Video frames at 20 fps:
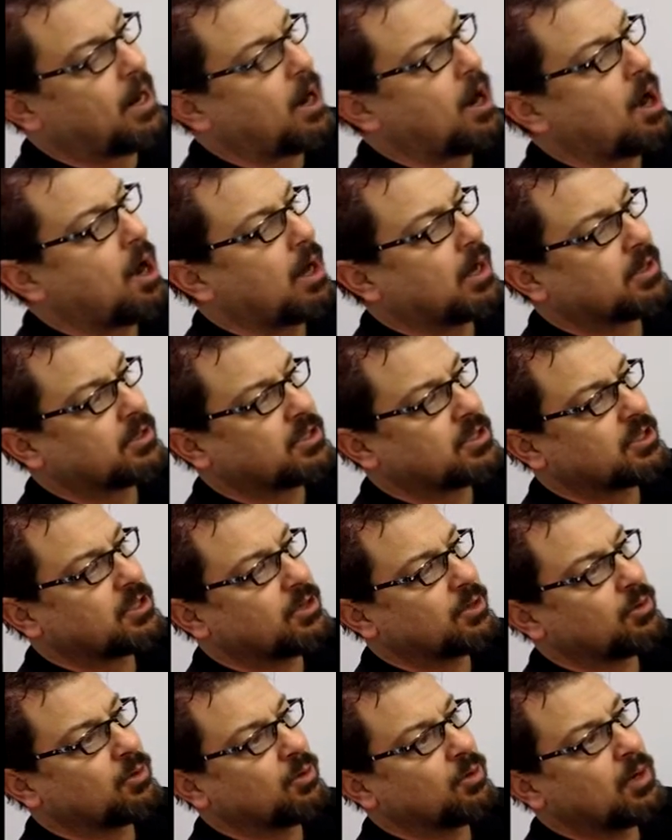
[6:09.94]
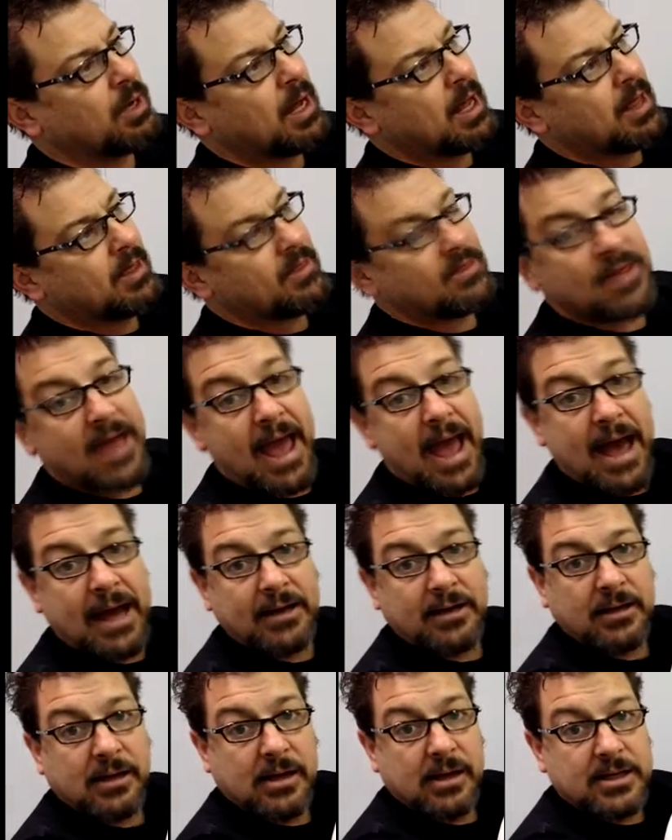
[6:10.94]
onto
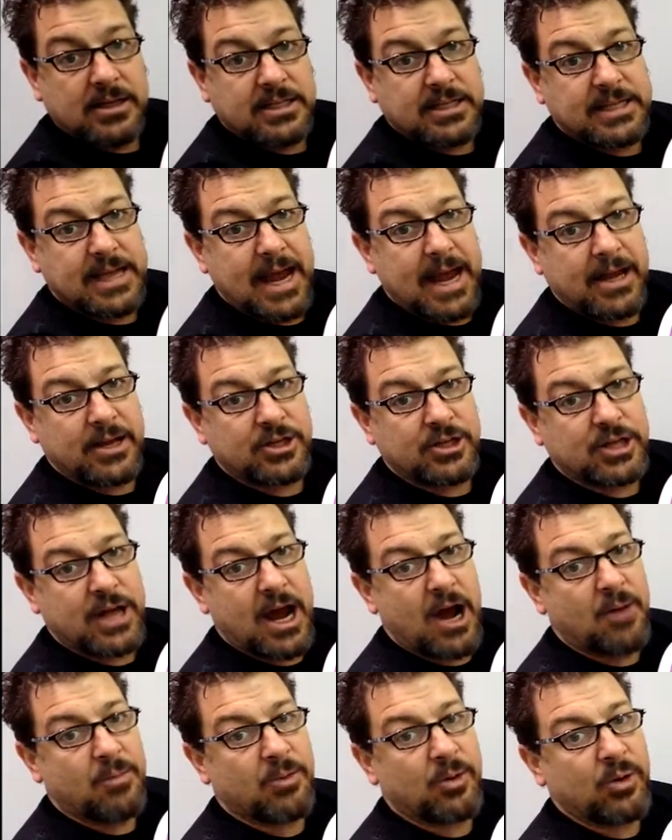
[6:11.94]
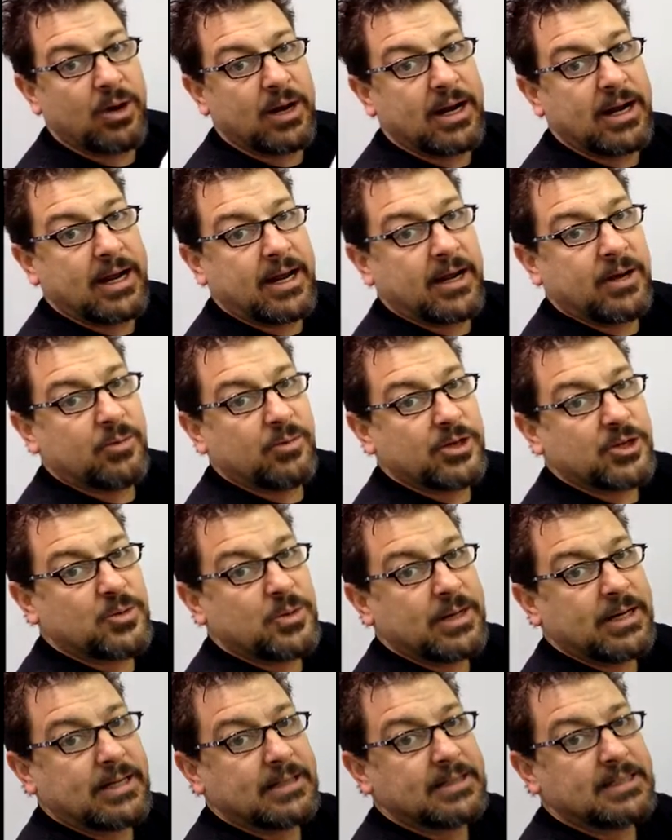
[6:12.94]
that Sanjiao meridian, which
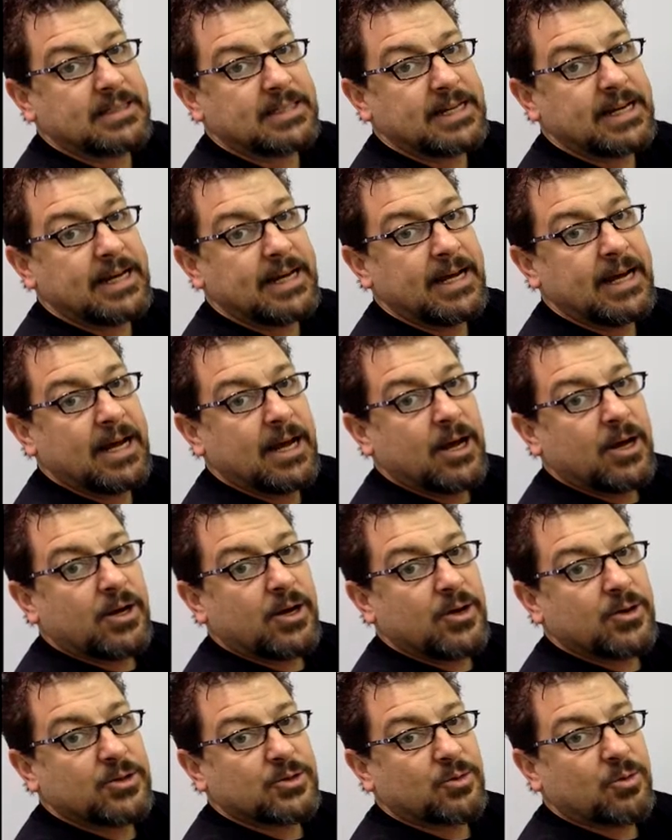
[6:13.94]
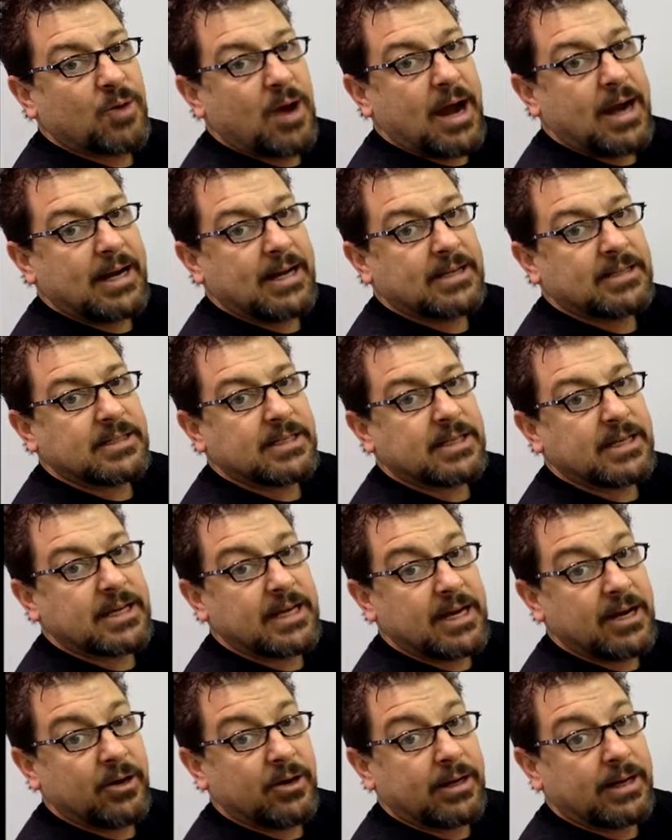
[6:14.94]
we can see goes right into
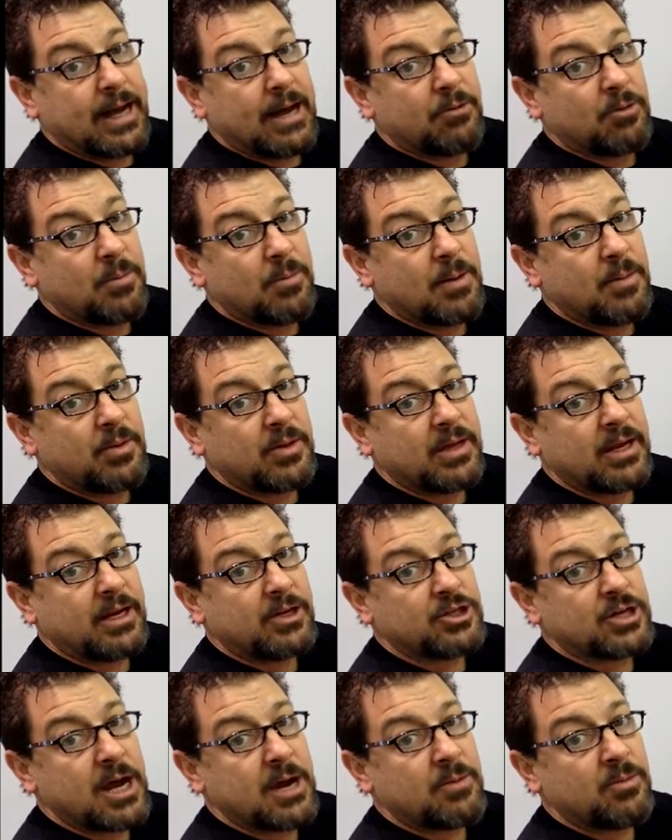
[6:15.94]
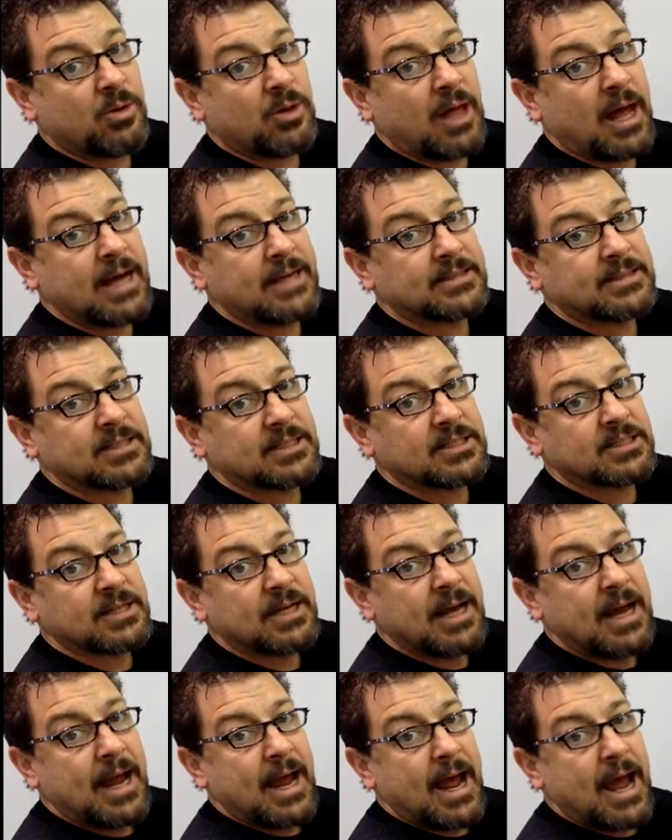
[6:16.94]
the ear. And again, remember that it
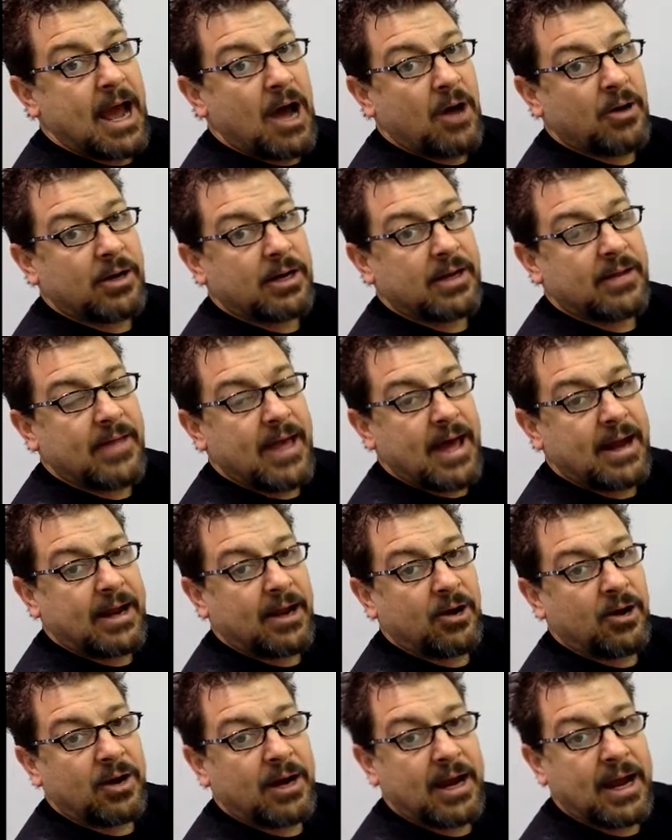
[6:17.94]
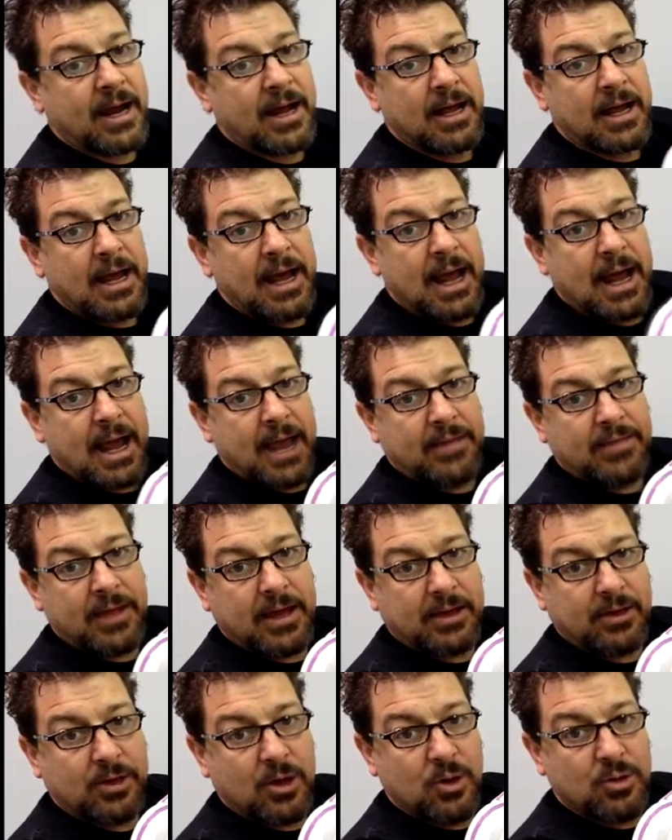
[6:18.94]
generalizes out into that area and
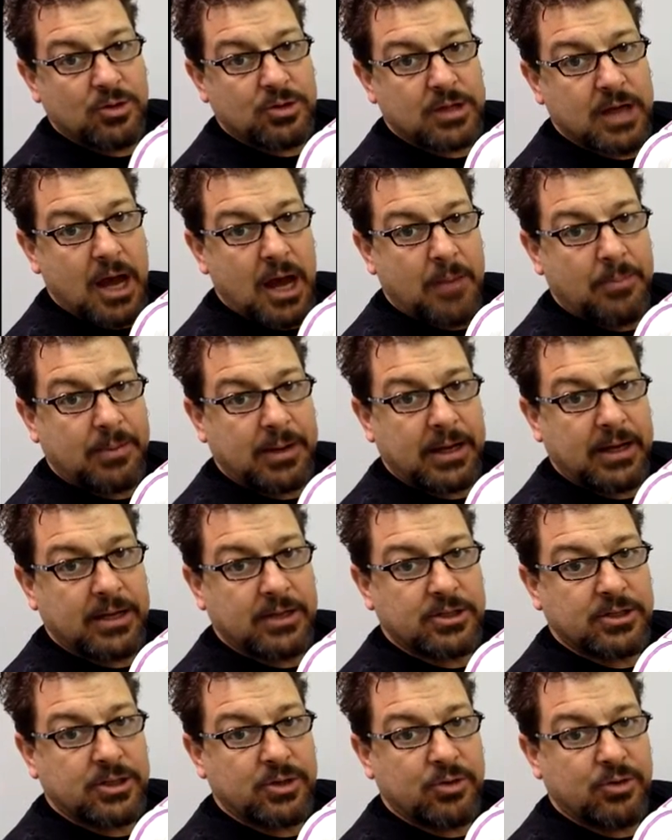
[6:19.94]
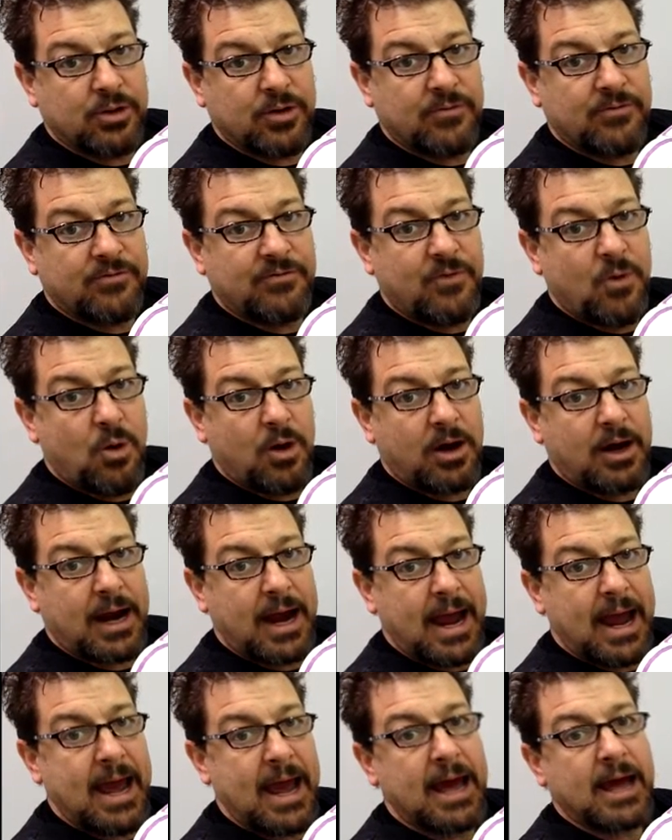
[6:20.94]
then goes up into the
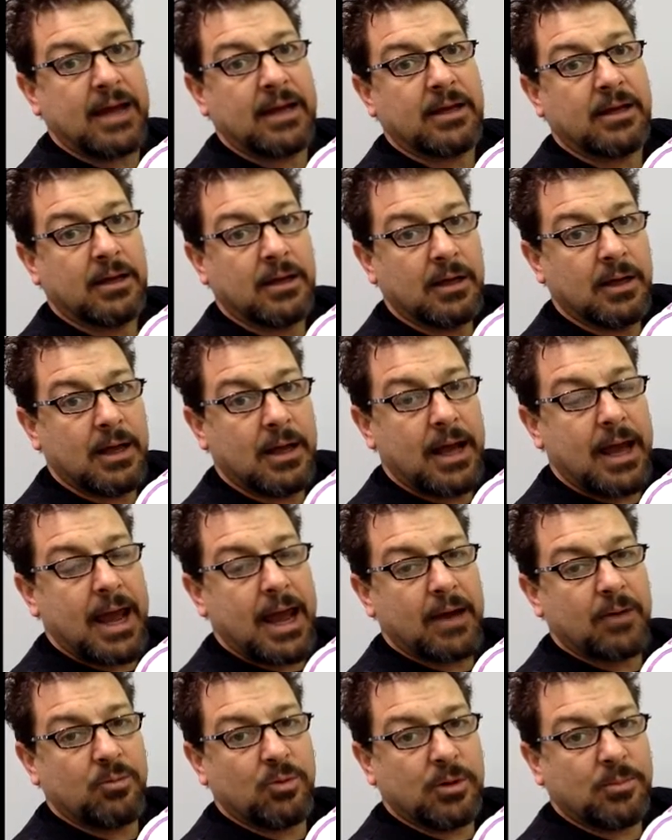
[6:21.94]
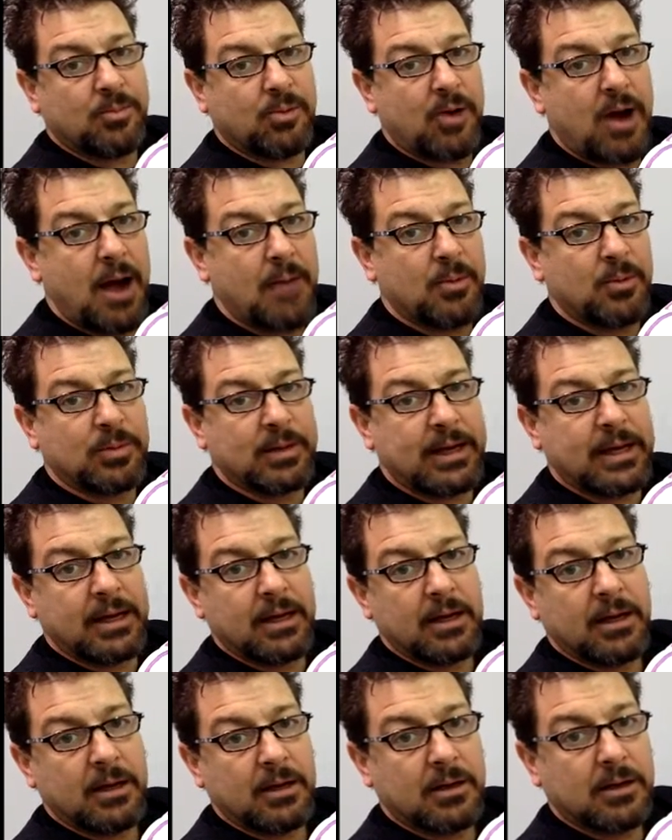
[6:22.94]
forehead and would
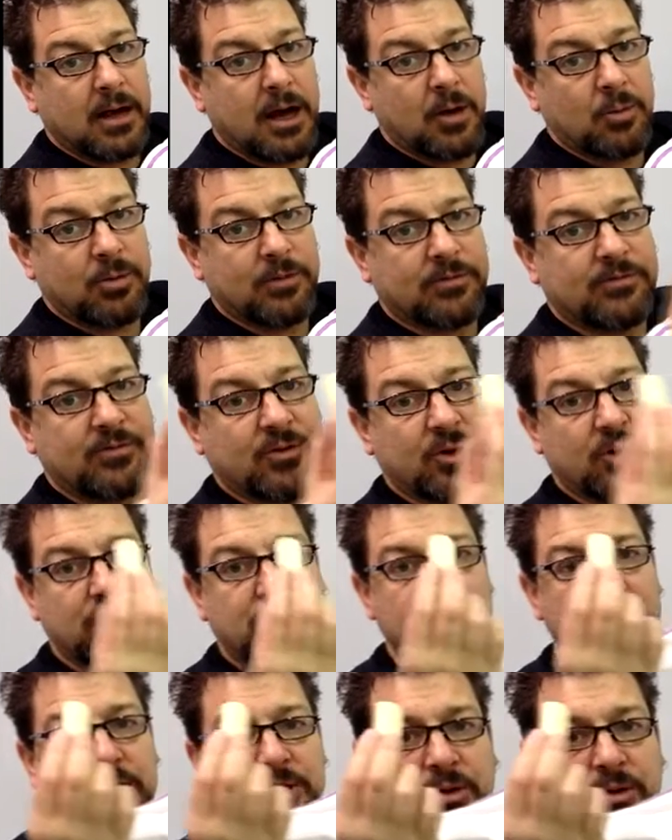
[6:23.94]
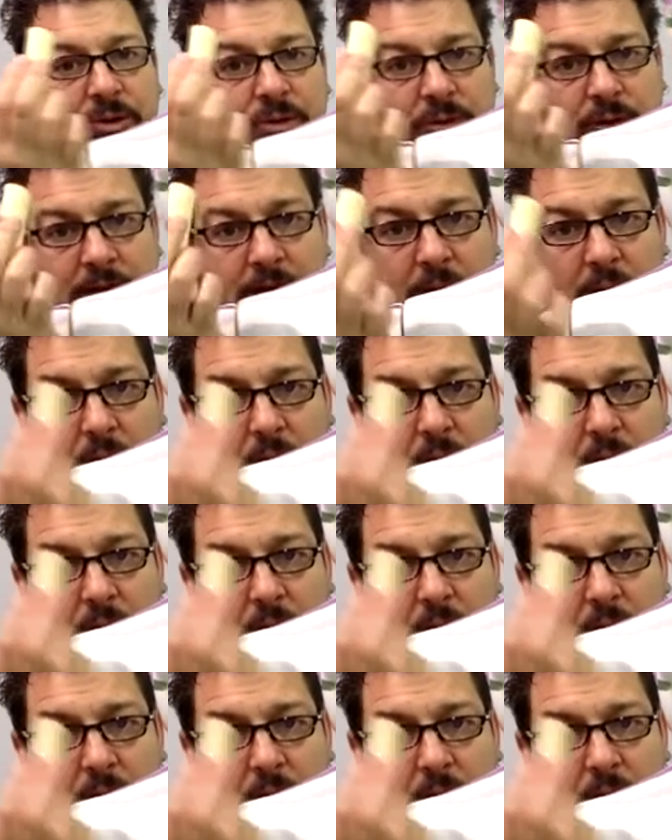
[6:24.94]
probably refer to,